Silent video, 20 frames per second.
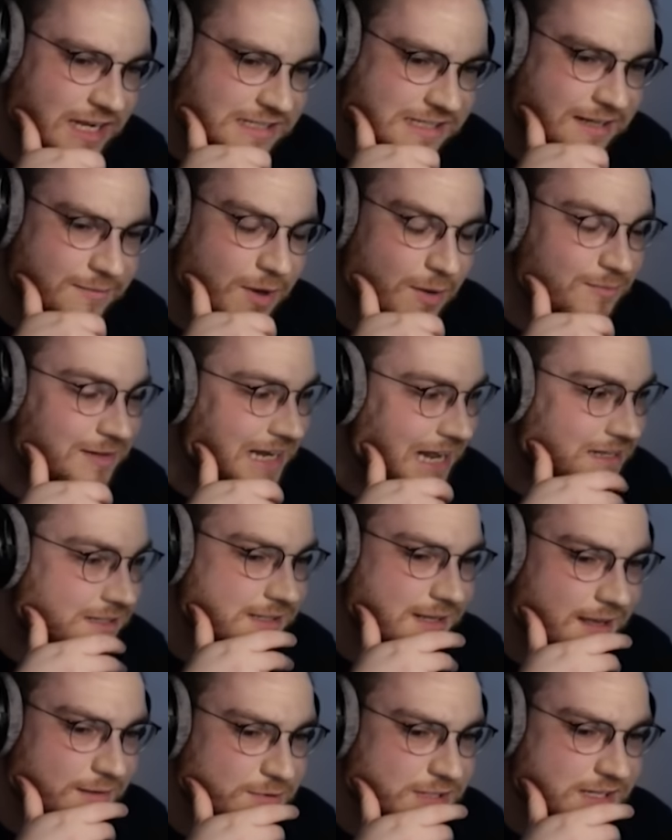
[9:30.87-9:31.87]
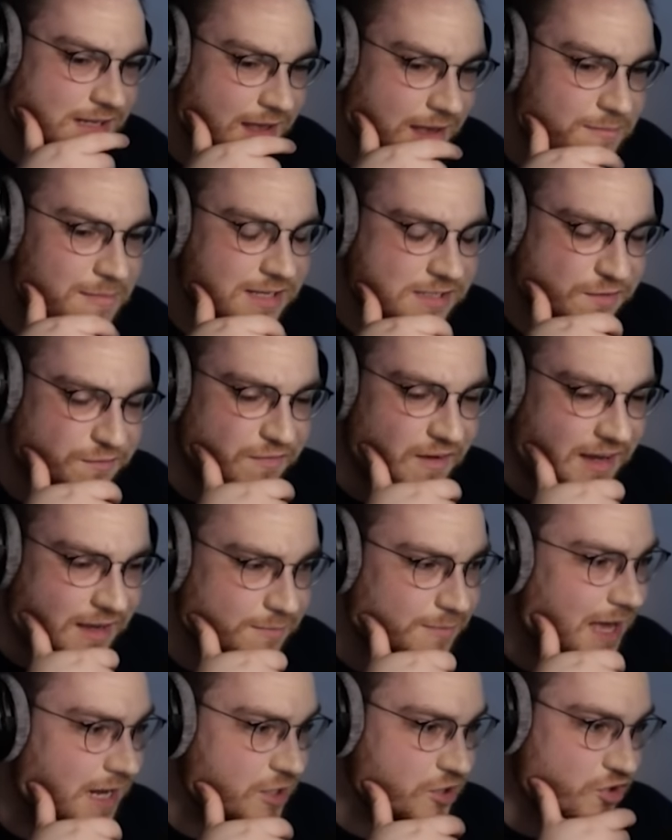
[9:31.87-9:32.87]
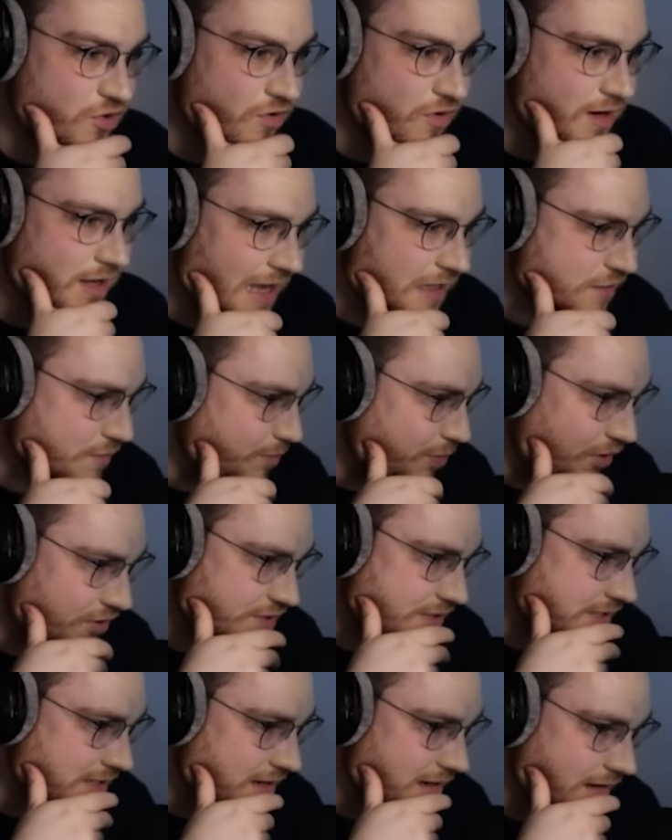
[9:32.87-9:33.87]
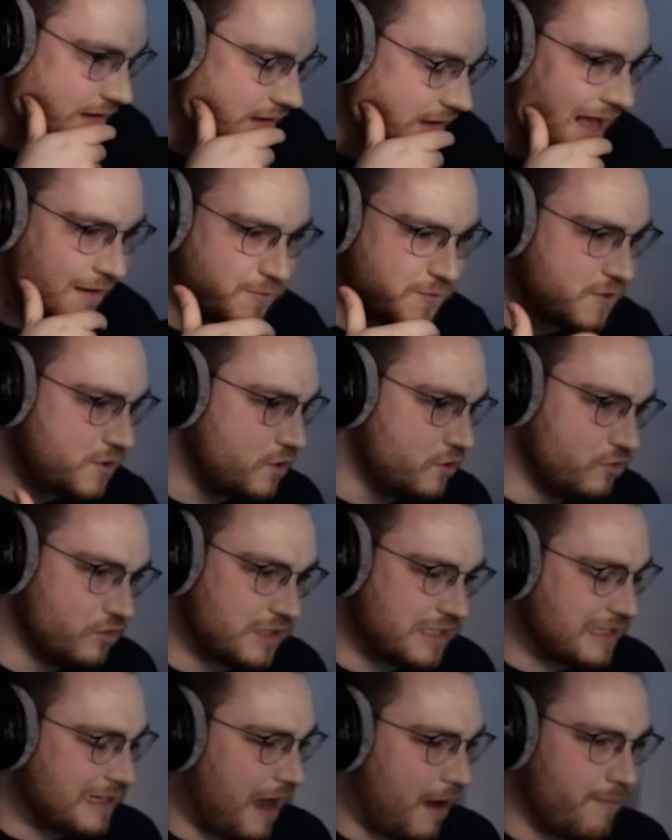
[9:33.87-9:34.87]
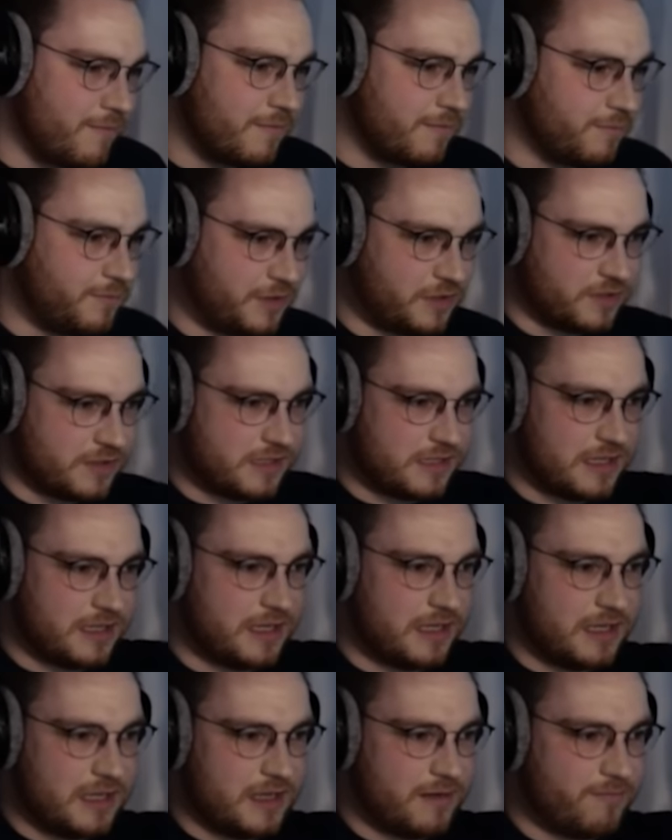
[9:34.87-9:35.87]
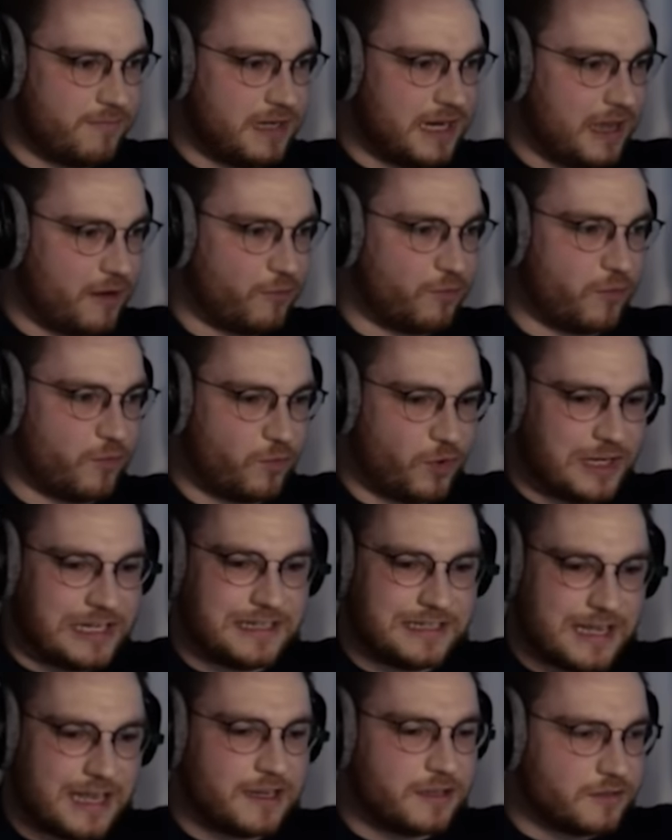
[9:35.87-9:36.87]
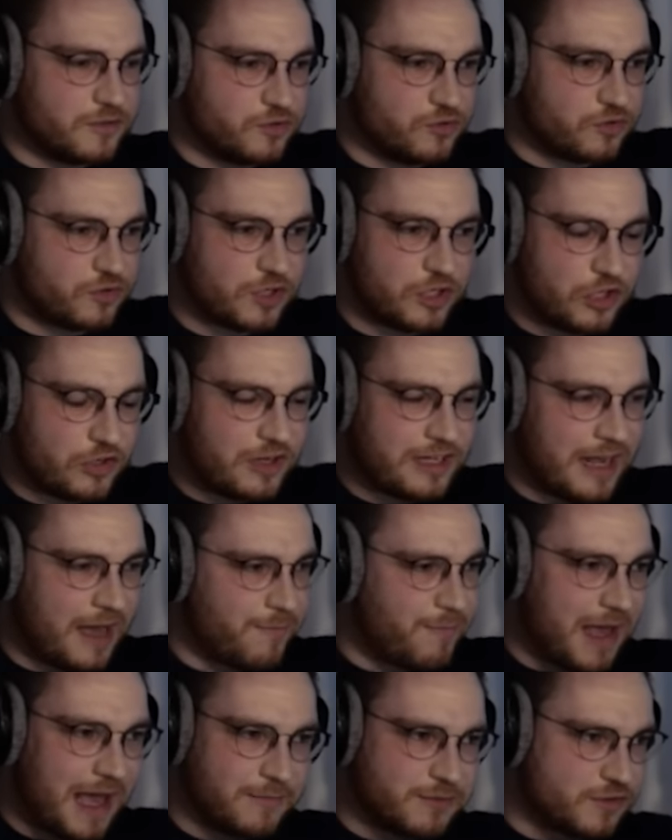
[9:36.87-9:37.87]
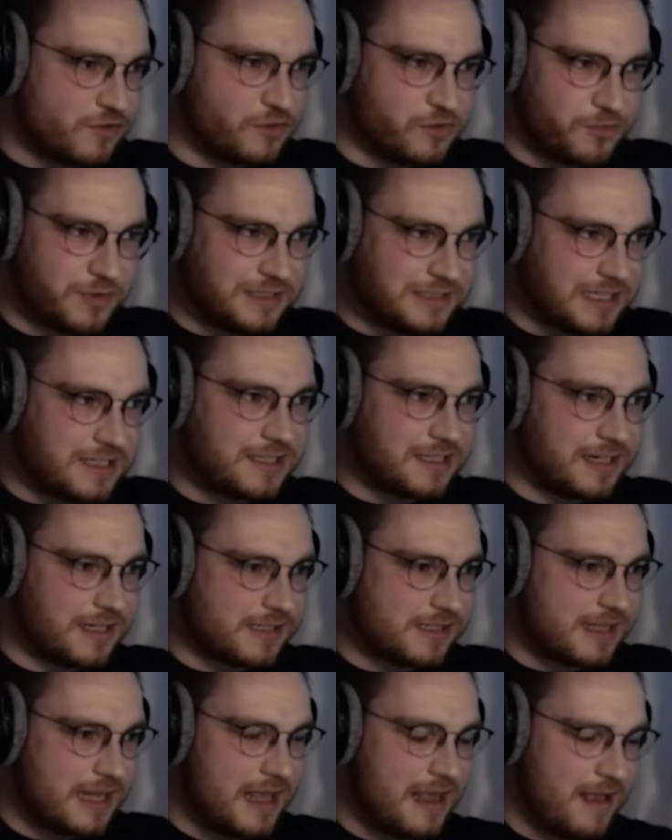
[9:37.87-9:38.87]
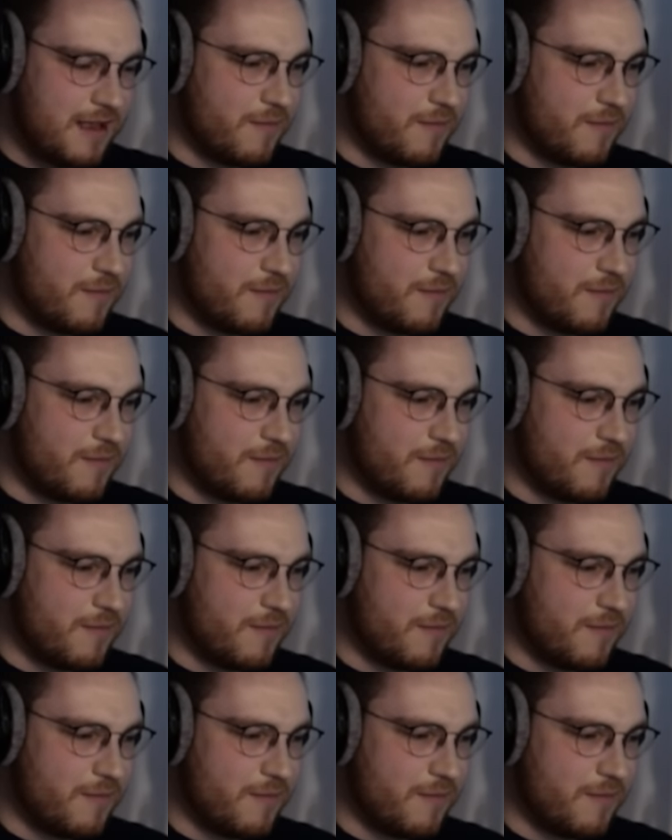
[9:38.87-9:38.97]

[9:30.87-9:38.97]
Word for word: Why glazing him? I'm glazing him, him as a fucking manager. As a person, absolute scum, because, uh, um, like, what he did, you can look it up, absolutely ridiculous.